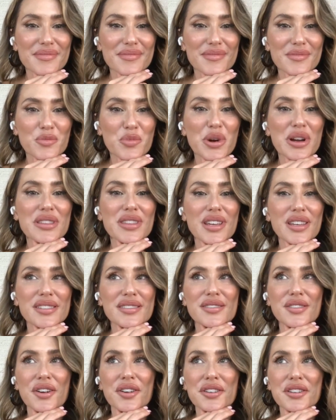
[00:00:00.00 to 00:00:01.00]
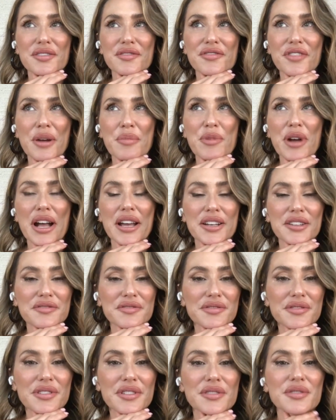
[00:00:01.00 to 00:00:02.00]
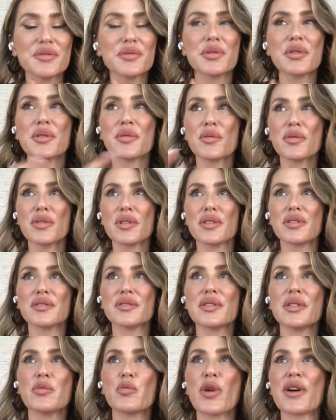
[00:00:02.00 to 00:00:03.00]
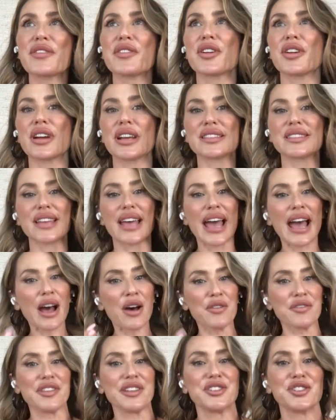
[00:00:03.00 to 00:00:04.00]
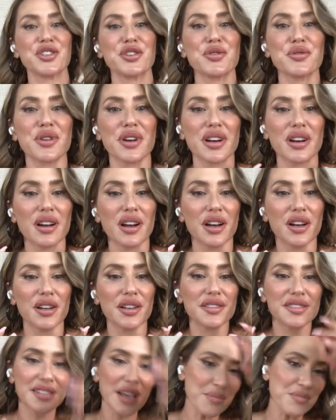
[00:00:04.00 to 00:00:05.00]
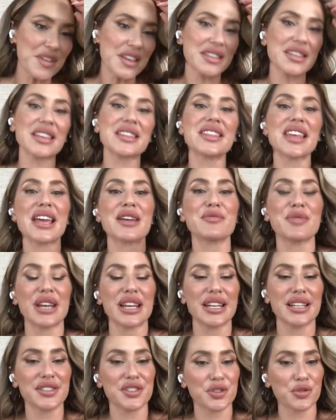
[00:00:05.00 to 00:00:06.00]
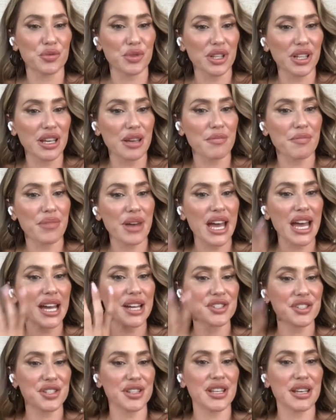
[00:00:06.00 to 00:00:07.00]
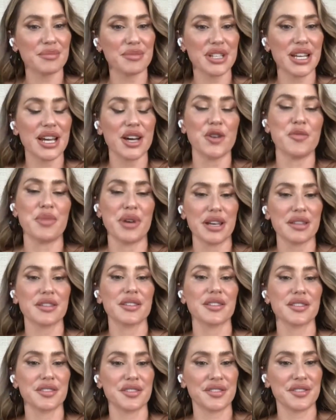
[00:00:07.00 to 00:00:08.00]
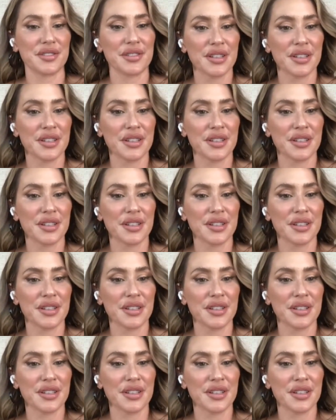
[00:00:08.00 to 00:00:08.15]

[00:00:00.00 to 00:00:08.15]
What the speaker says: they started from, kind of whether it's a health issue or something that they ran into really impassioned them to help others.